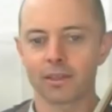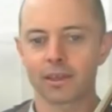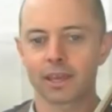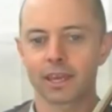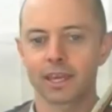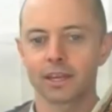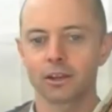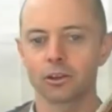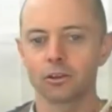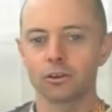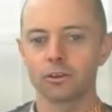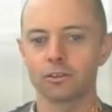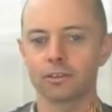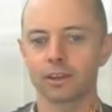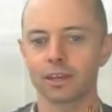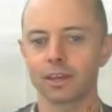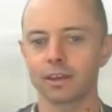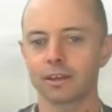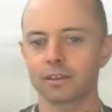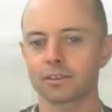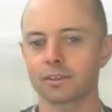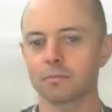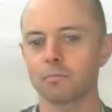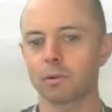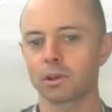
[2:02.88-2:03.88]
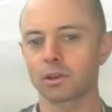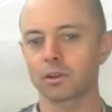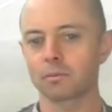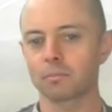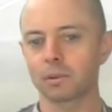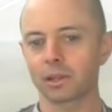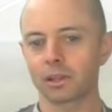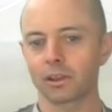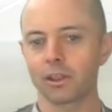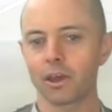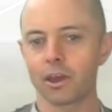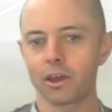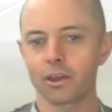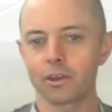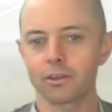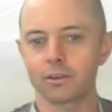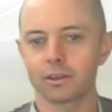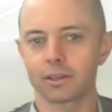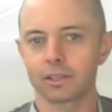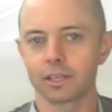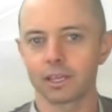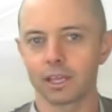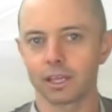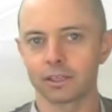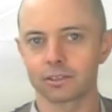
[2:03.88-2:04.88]
the head luthier. The model below,
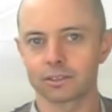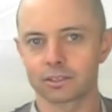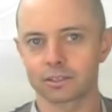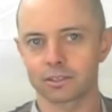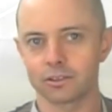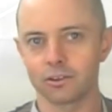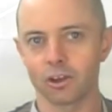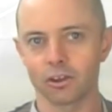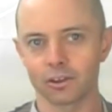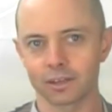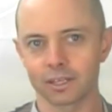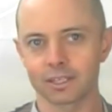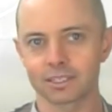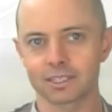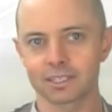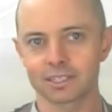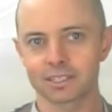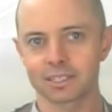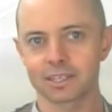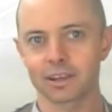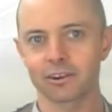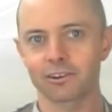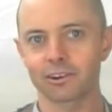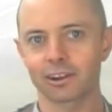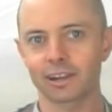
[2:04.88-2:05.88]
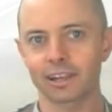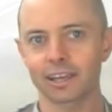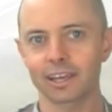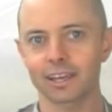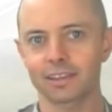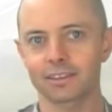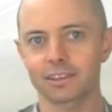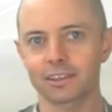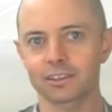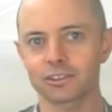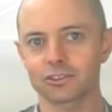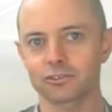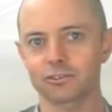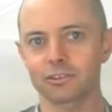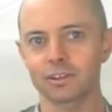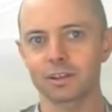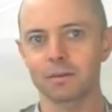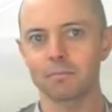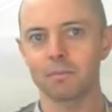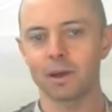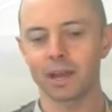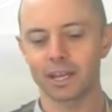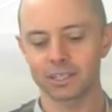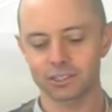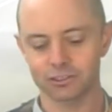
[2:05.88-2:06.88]
it's not necessarily the
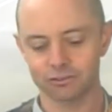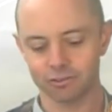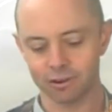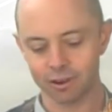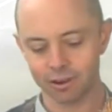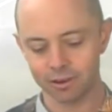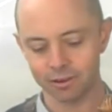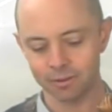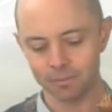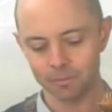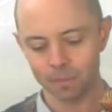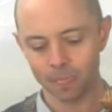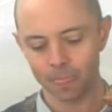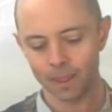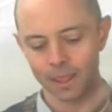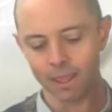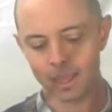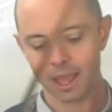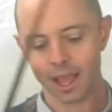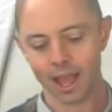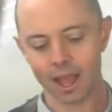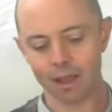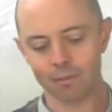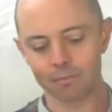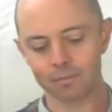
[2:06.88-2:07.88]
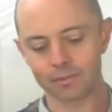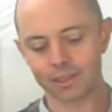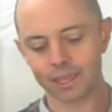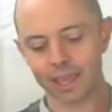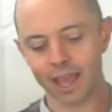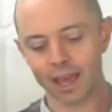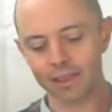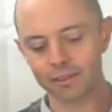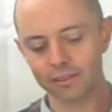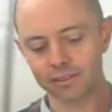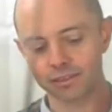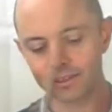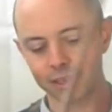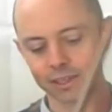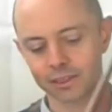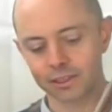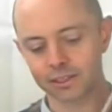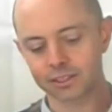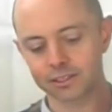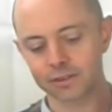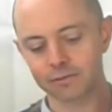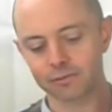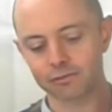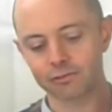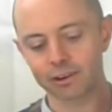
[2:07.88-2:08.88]
Struna Maestro. The other thing
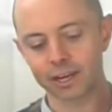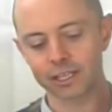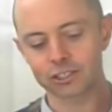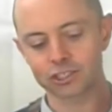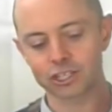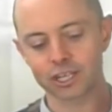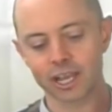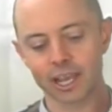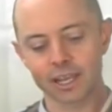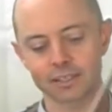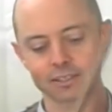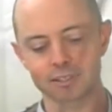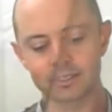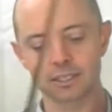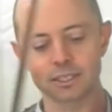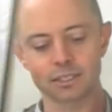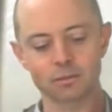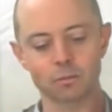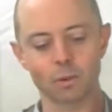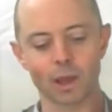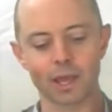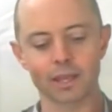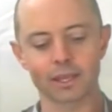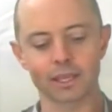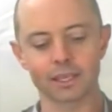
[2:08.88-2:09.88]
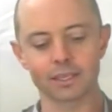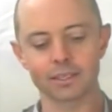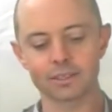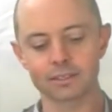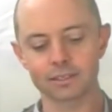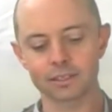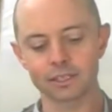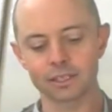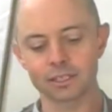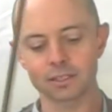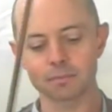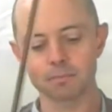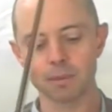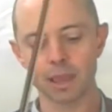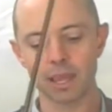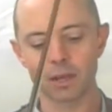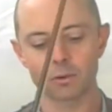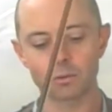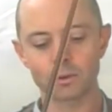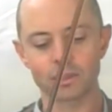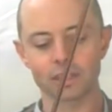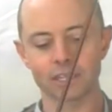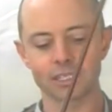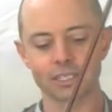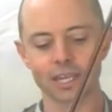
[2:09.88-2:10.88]
that differentiates this one is that it's made
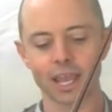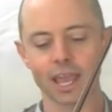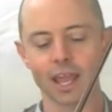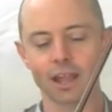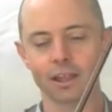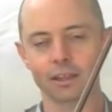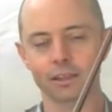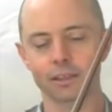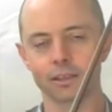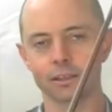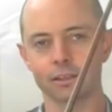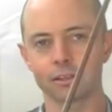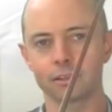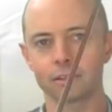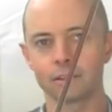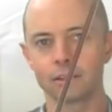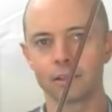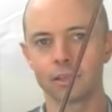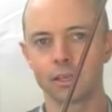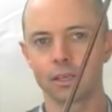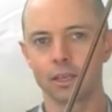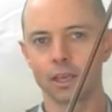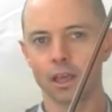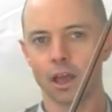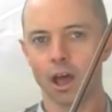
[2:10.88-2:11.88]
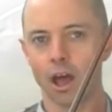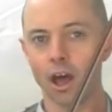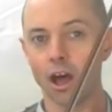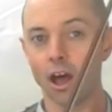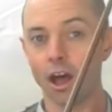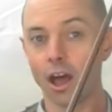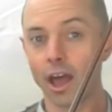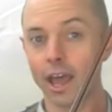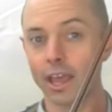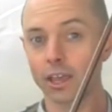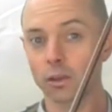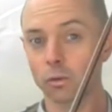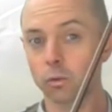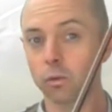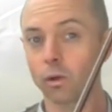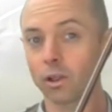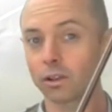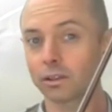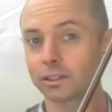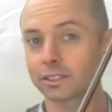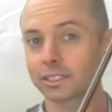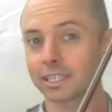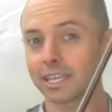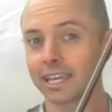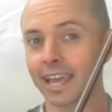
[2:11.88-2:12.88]
with Italian, high
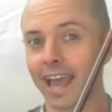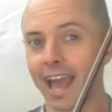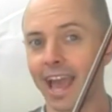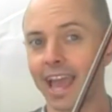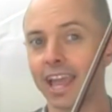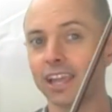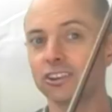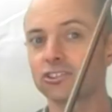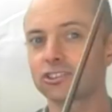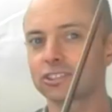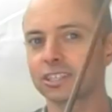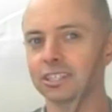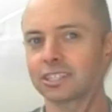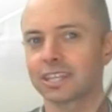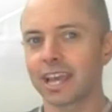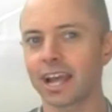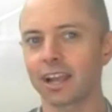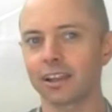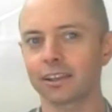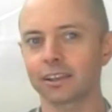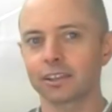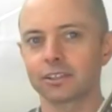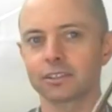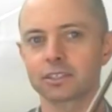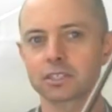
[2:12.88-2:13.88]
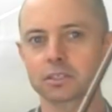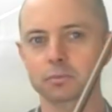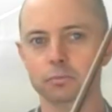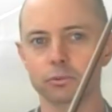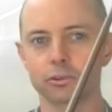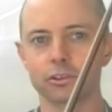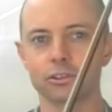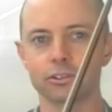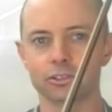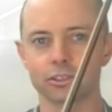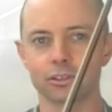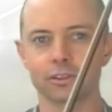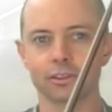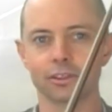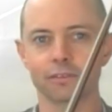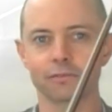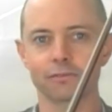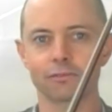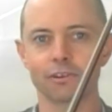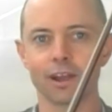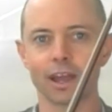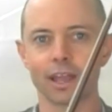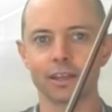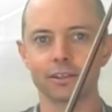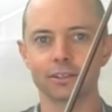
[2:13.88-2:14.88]
quality aged Italian spruce on the
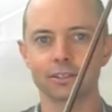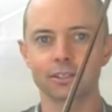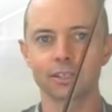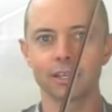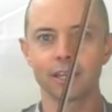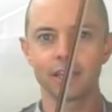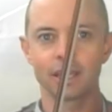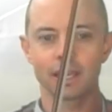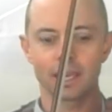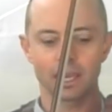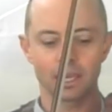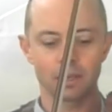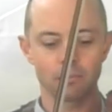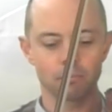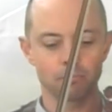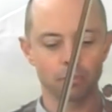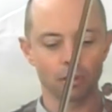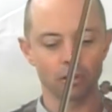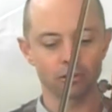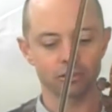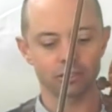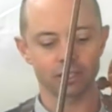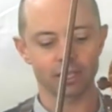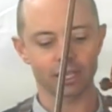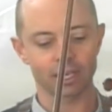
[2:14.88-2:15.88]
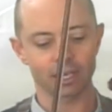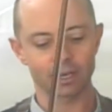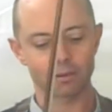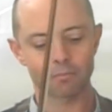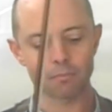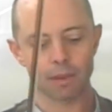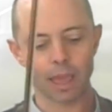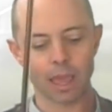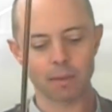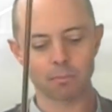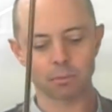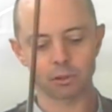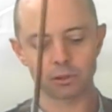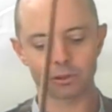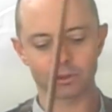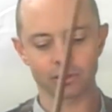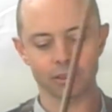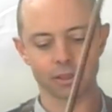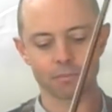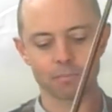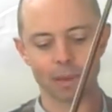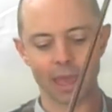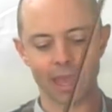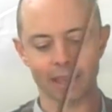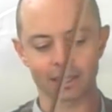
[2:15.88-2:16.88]
front and Bosnian maple on
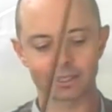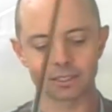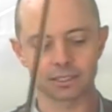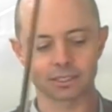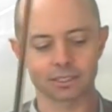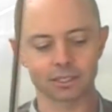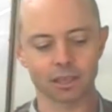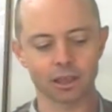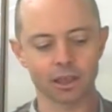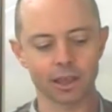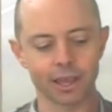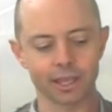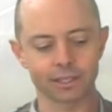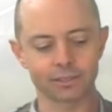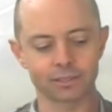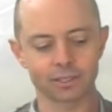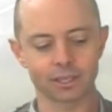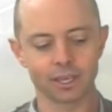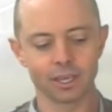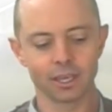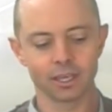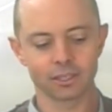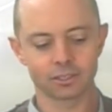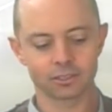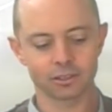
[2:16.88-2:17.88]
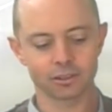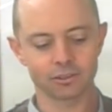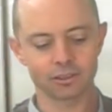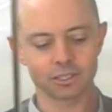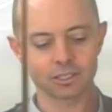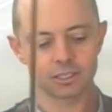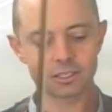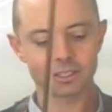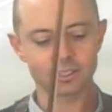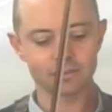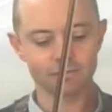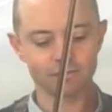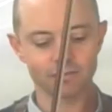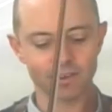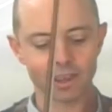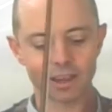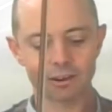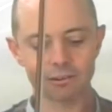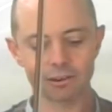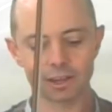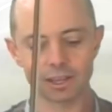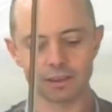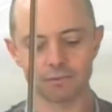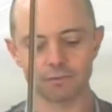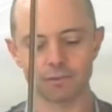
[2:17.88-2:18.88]
the back and sides. So this is
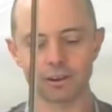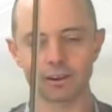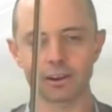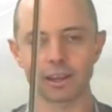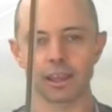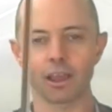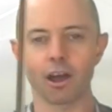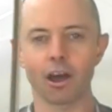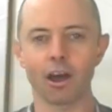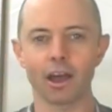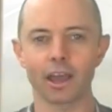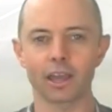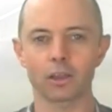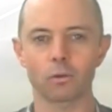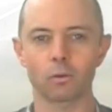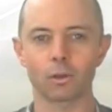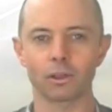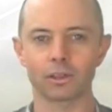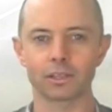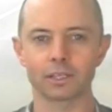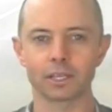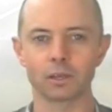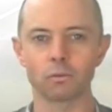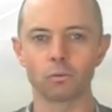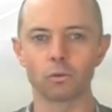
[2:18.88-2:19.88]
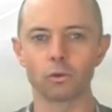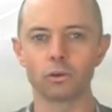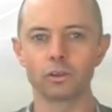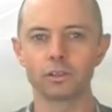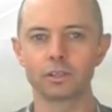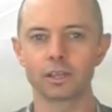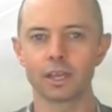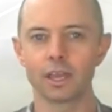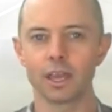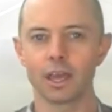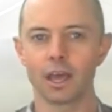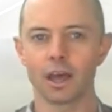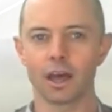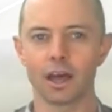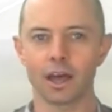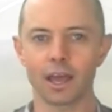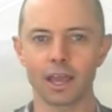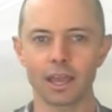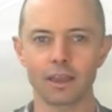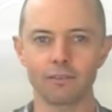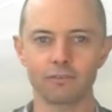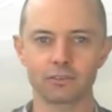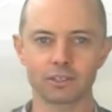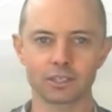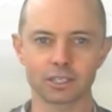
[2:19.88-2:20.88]
very, very high quality wood.
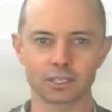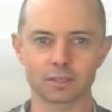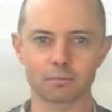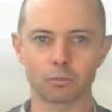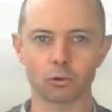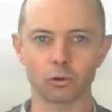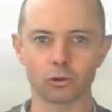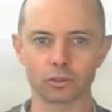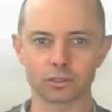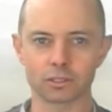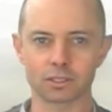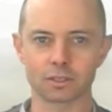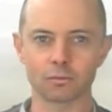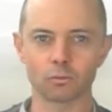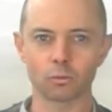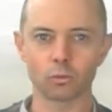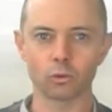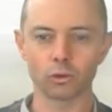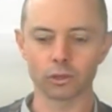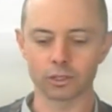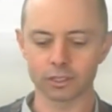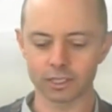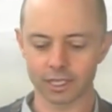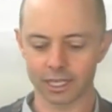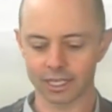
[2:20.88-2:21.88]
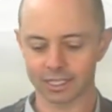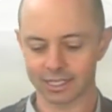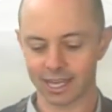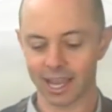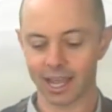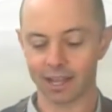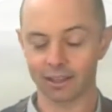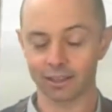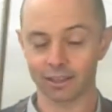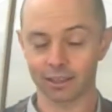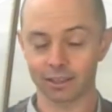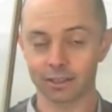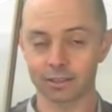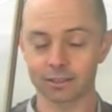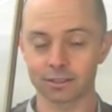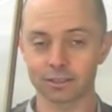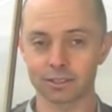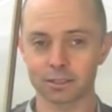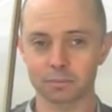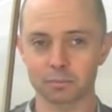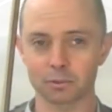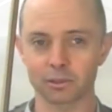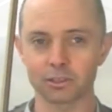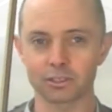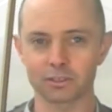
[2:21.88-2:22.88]
I have just bought some wood, Italian
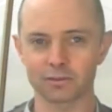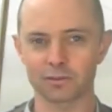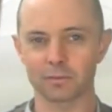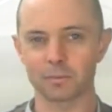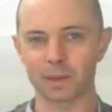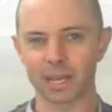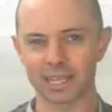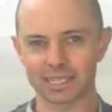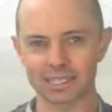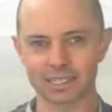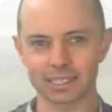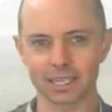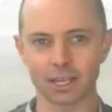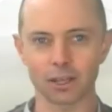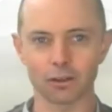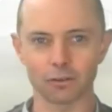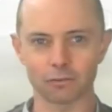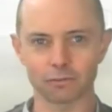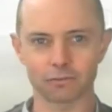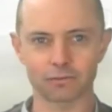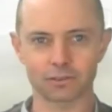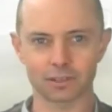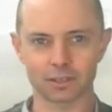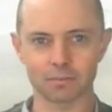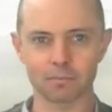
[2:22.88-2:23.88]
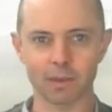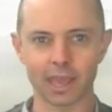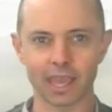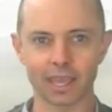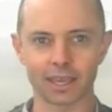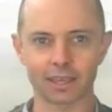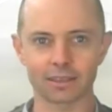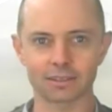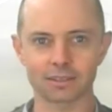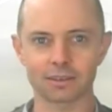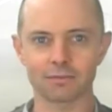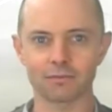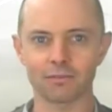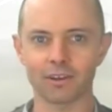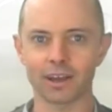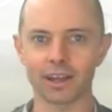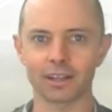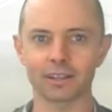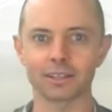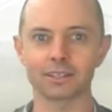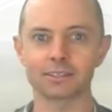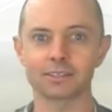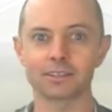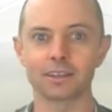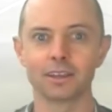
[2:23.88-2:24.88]
spruce, for myself to make some
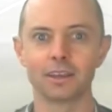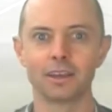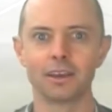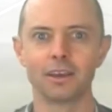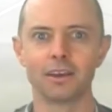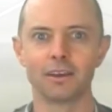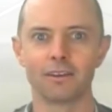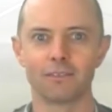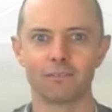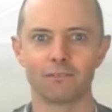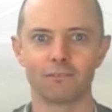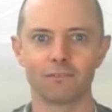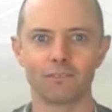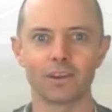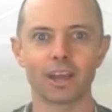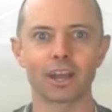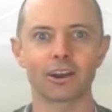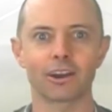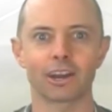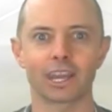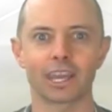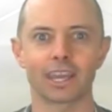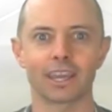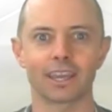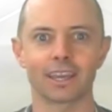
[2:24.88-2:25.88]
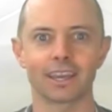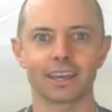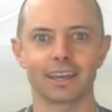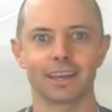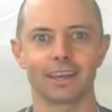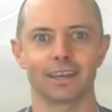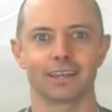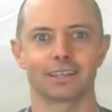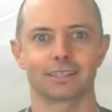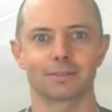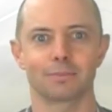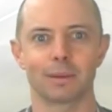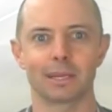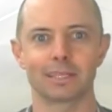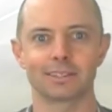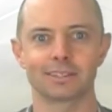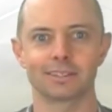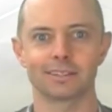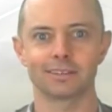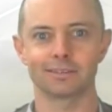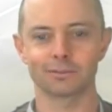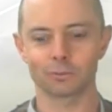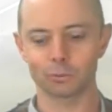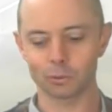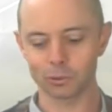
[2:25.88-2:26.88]
violins. Very
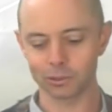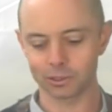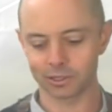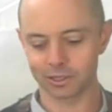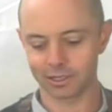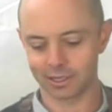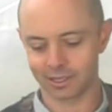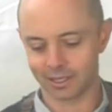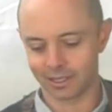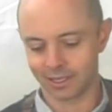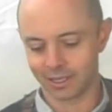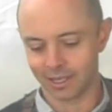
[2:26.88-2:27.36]
expensive wood.